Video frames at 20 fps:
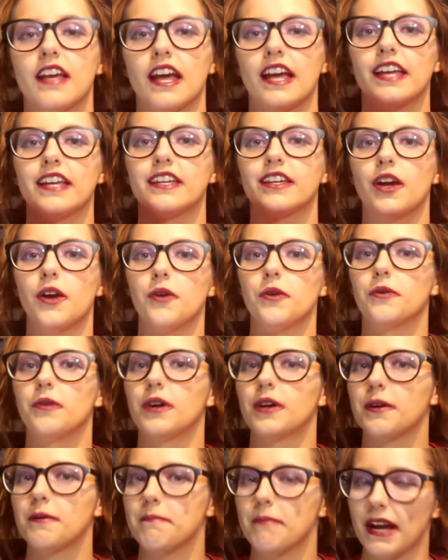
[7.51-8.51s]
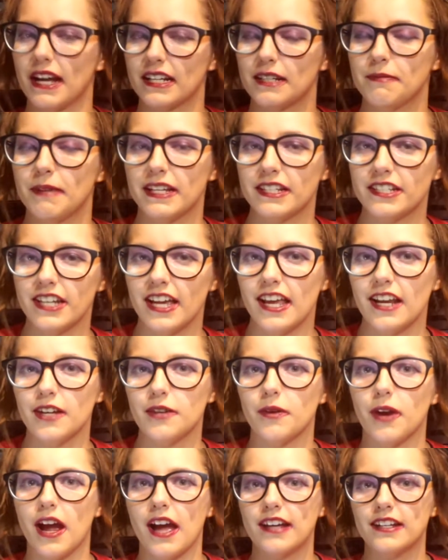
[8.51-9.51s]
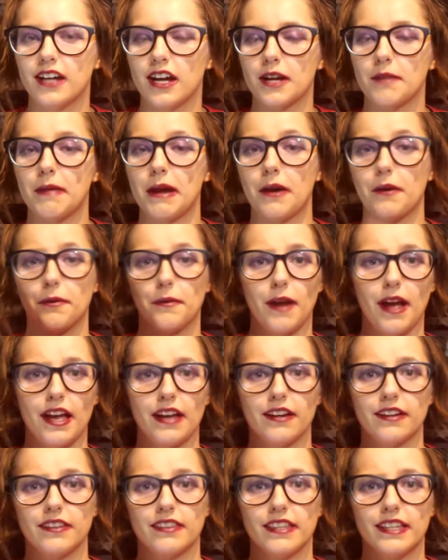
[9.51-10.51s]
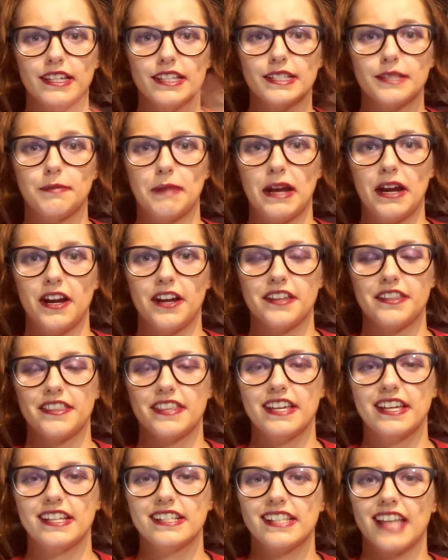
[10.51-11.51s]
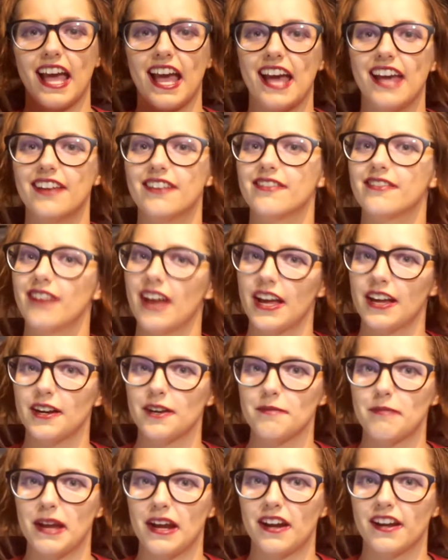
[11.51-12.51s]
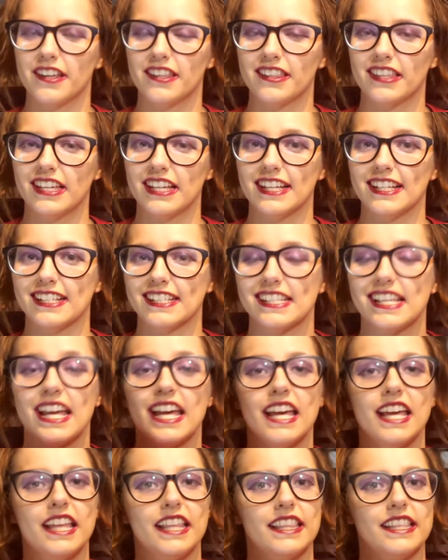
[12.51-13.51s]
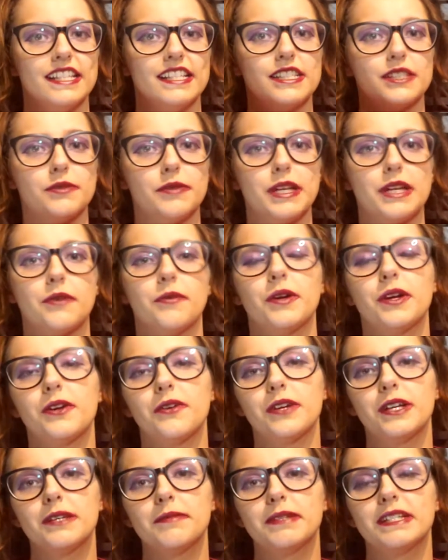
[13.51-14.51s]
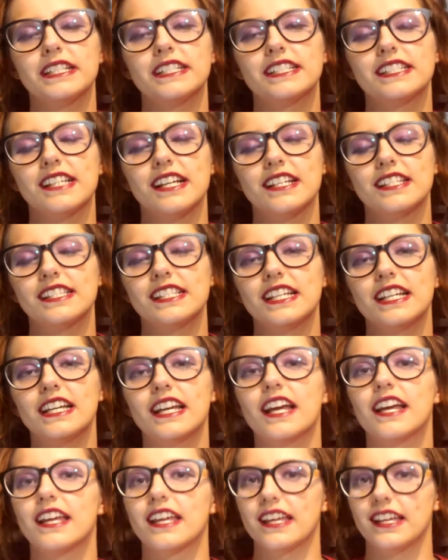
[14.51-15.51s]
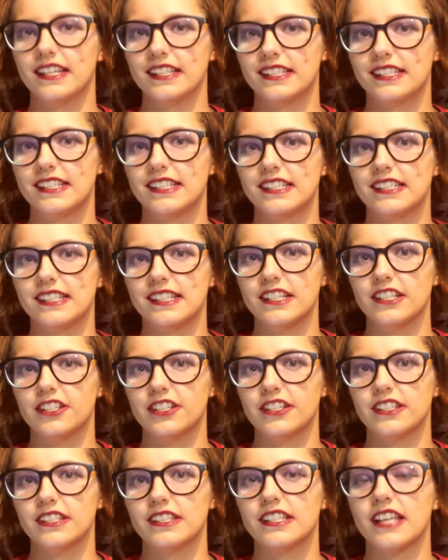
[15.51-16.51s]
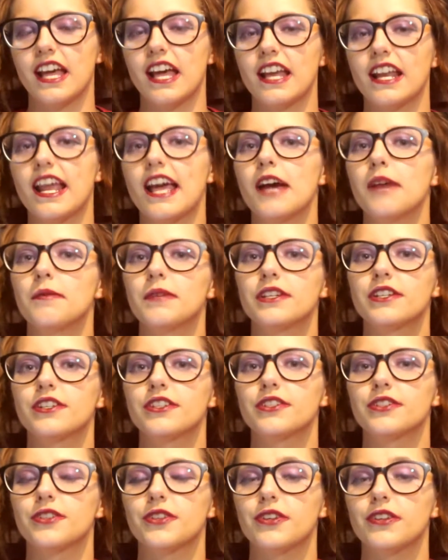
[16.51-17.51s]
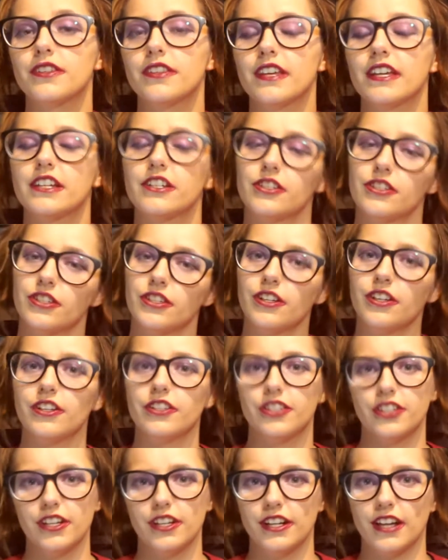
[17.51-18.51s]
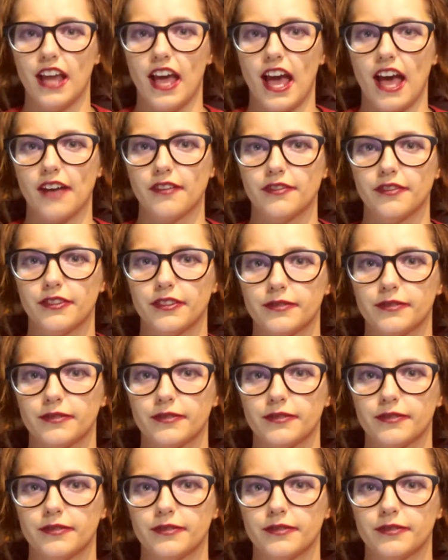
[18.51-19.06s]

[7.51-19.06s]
Hey yo, and welcome back to my channel where I talk about writer things, parent things, and writer parent things. This week we're going to be discussing kids' decisions and how much control they should or shouldn't have.